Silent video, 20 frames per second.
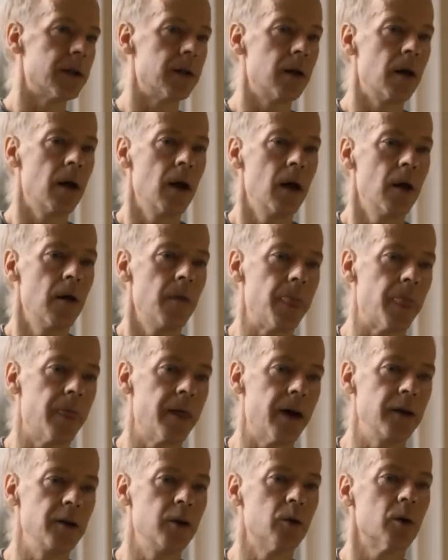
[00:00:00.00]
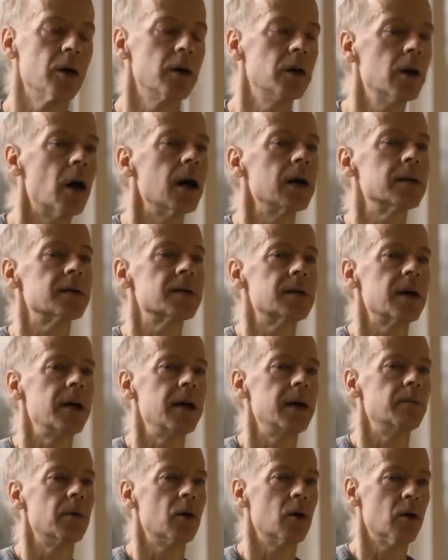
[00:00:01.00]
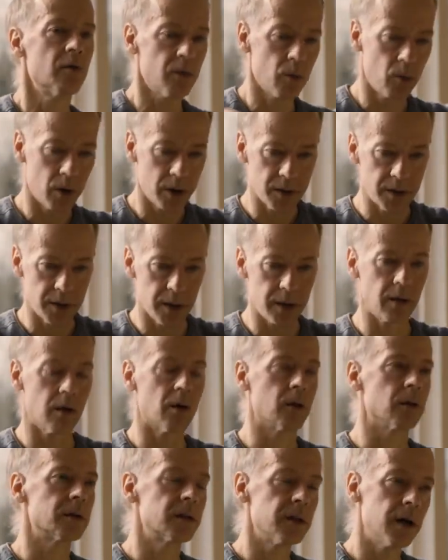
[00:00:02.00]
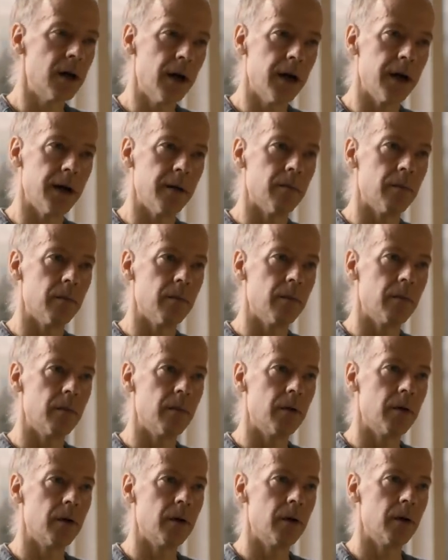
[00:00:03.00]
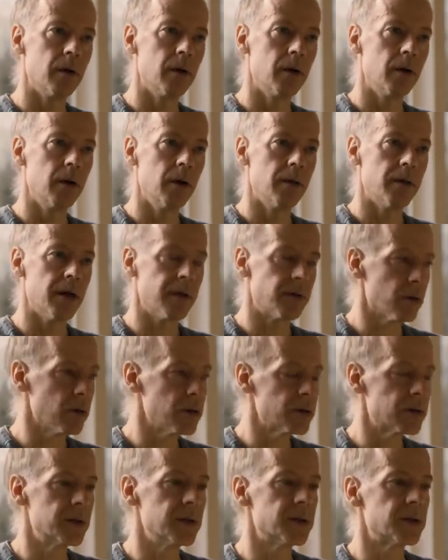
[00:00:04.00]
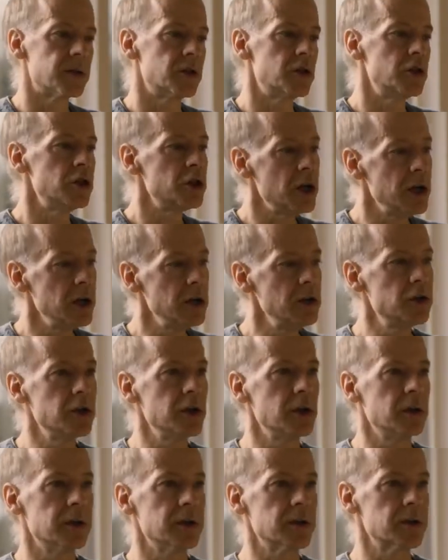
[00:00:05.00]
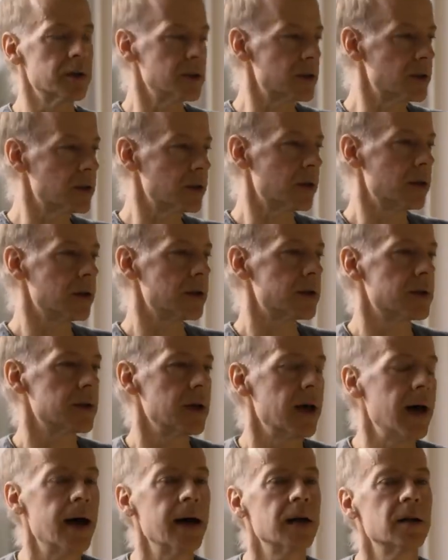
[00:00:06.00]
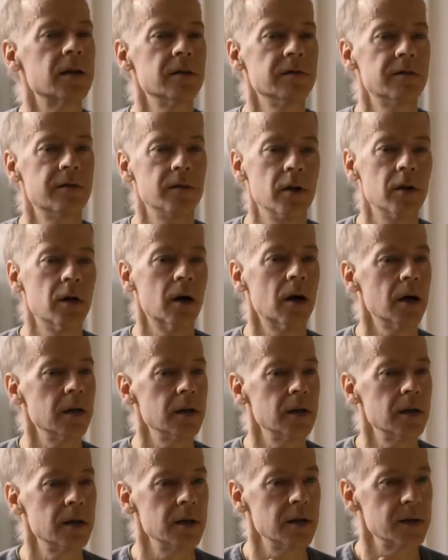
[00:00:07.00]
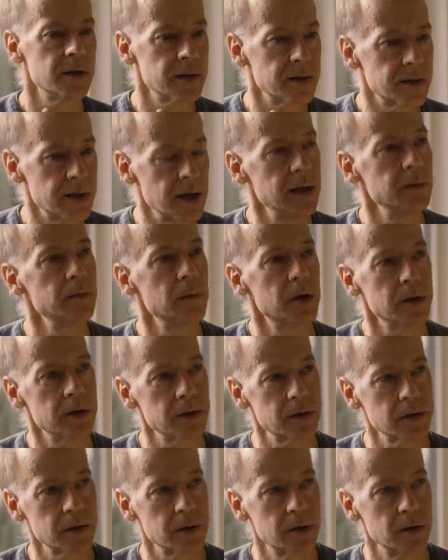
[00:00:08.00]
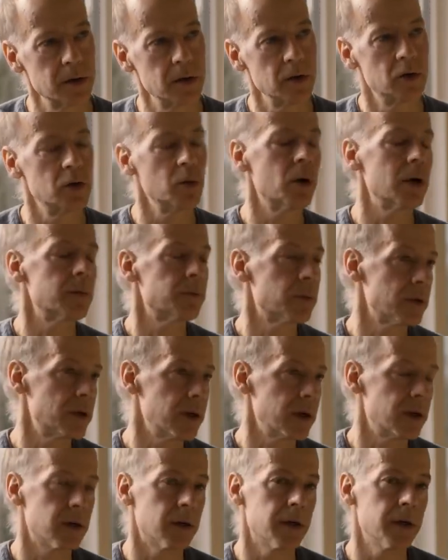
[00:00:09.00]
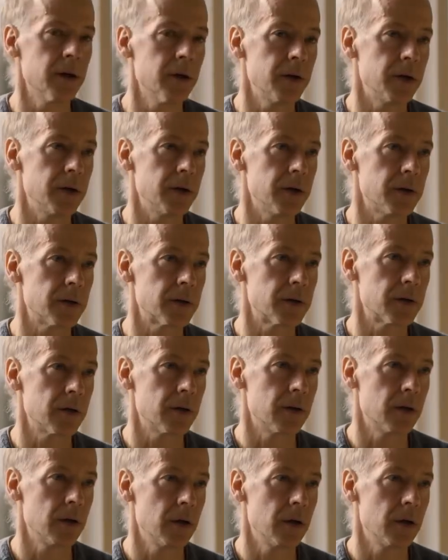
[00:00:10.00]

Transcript: that you are not same over what is then called time. That there is this changingness, this active non-sameness to what particularity is.